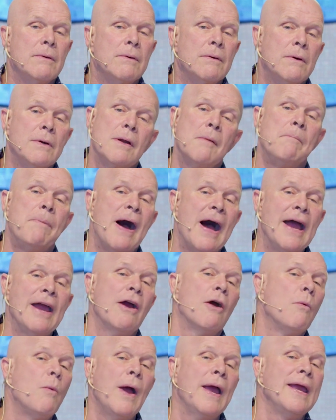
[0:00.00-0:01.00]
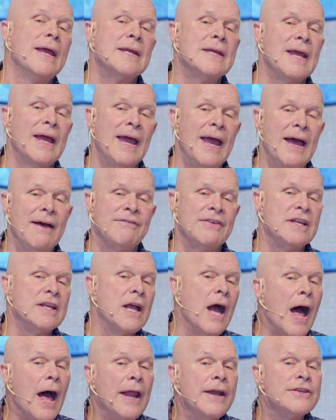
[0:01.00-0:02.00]
or to buy our way into heaven.
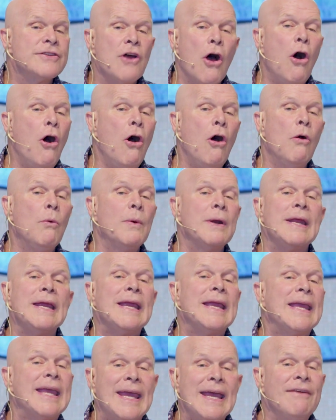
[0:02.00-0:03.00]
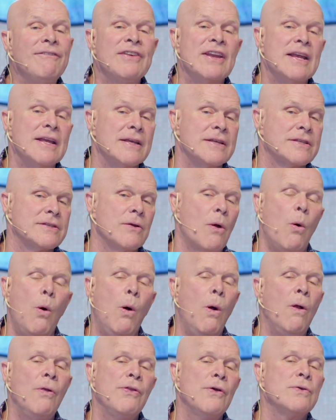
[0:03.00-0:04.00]
God has already given us
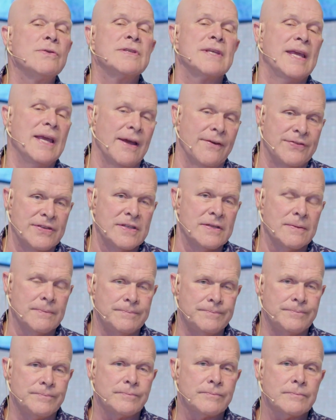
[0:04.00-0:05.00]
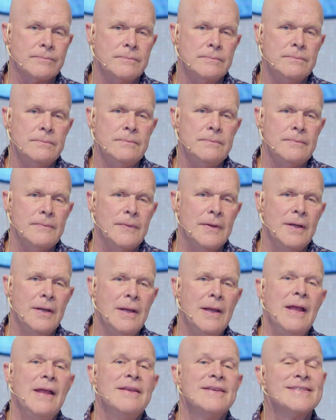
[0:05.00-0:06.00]
all those gifts.
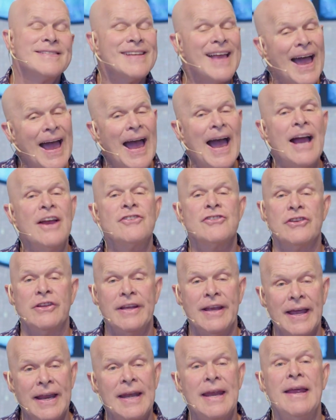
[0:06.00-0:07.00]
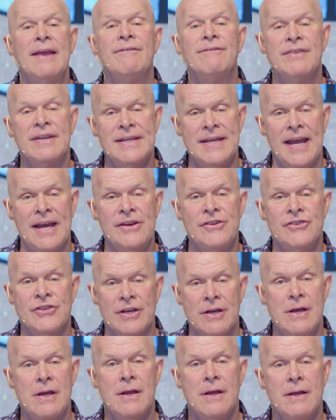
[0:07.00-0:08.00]
This is actually an
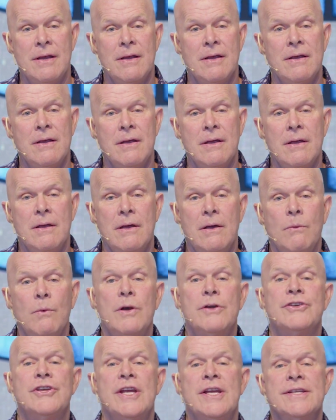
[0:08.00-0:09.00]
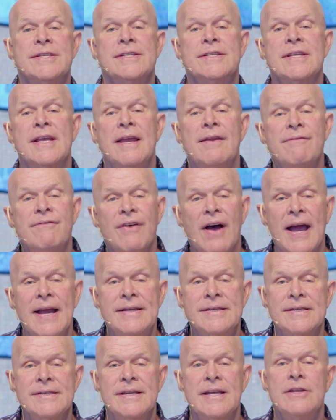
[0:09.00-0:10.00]
invitation where Jesus
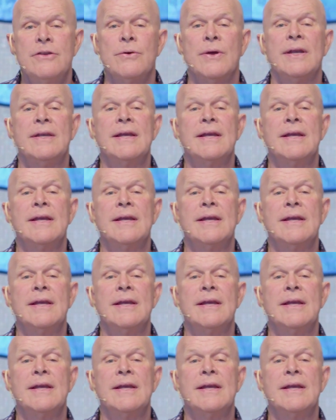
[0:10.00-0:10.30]
invites us into a